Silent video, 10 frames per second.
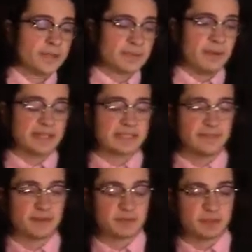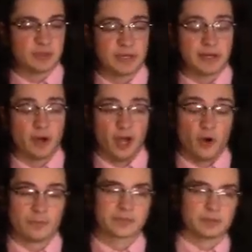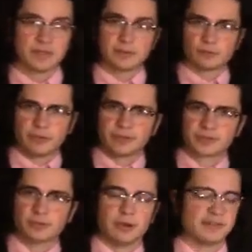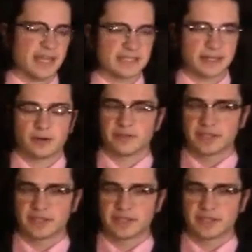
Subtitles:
the biggest difference between homeschool and real school? I was asked that all the